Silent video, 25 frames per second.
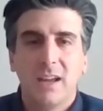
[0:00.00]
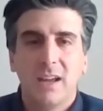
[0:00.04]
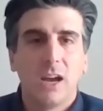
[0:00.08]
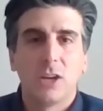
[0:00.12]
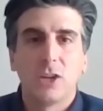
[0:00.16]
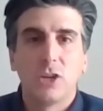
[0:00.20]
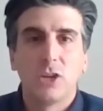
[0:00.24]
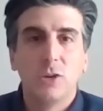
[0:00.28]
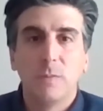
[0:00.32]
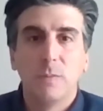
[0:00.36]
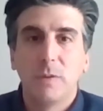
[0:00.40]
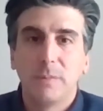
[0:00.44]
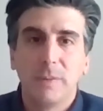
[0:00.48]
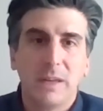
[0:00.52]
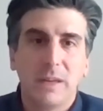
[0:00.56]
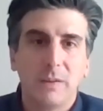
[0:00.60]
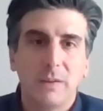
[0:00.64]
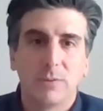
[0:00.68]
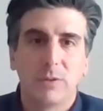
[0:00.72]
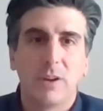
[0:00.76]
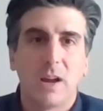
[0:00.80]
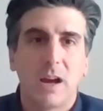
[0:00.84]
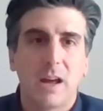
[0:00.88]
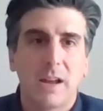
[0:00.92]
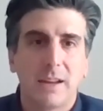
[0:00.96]
a human being
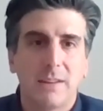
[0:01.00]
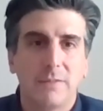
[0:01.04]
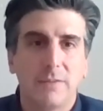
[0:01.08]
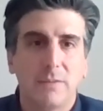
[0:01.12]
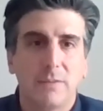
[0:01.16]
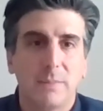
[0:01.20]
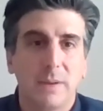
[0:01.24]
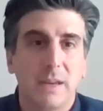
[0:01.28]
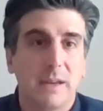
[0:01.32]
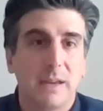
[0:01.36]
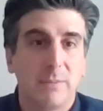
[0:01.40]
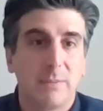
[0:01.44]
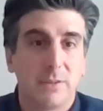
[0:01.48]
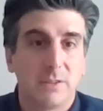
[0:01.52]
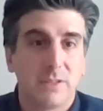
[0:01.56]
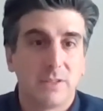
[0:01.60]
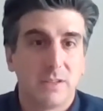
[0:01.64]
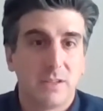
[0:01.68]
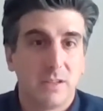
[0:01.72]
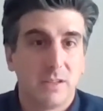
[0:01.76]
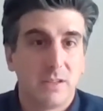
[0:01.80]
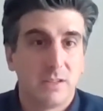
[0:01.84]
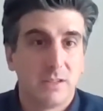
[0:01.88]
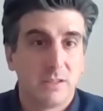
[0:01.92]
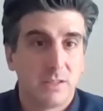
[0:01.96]
would not even be able
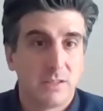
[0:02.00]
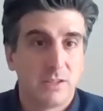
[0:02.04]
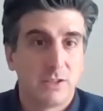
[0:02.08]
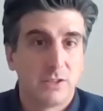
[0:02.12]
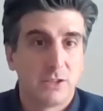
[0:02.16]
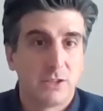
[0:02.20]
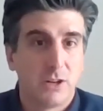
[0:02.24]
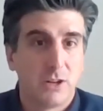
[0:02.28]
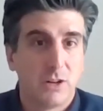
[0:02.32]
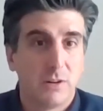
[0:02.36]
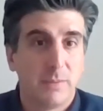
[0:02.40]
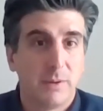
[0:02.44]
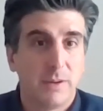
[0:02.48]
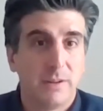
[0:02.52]
to determine.